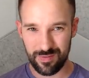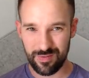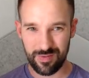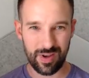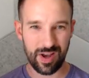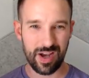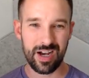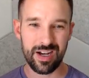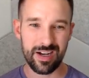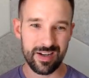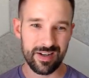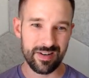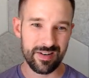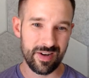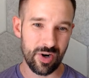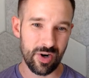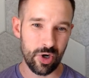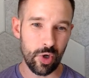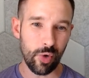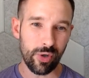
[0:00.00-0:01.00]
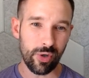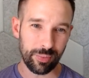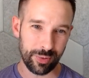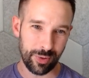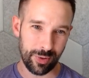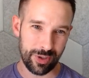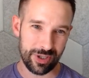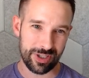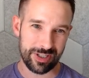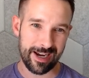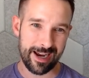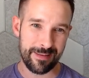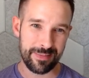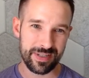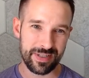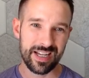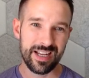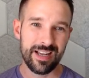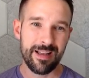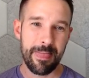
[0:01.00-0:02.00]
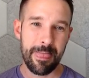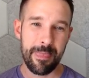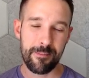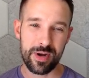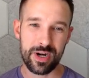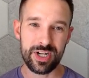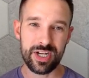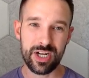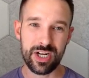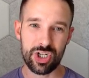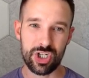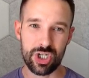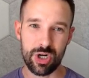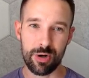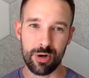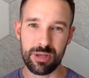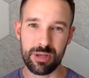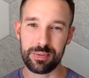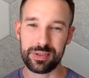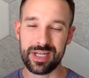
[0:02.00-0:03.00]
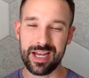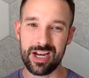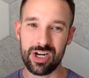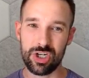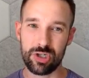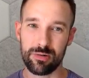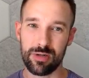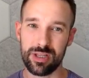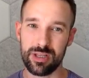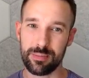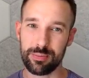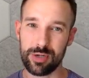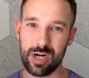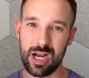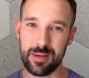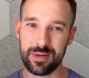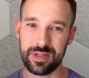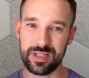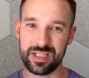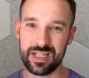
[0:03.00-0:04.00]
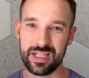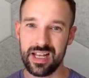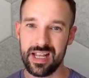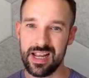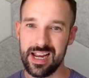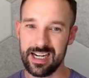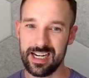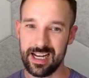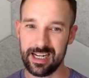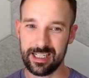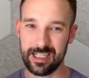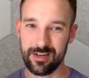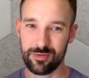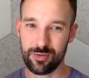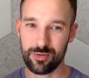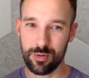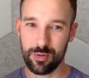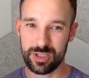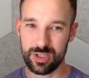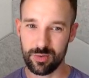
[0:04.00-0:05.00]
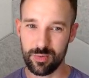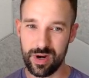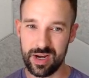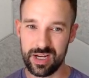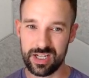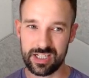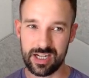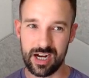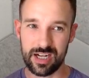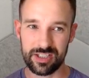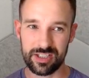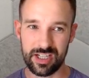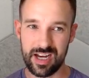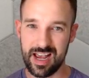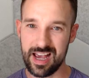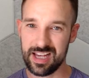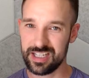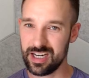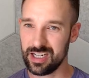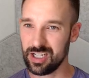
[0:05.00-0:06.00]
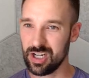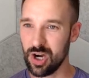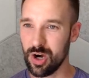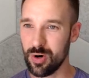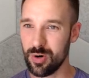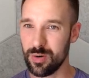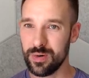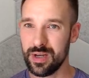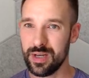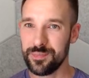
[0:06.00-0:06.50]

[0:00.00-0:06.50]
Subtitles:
early prototypes, but it does show the potential and the promise, and I can of course erase content as I go.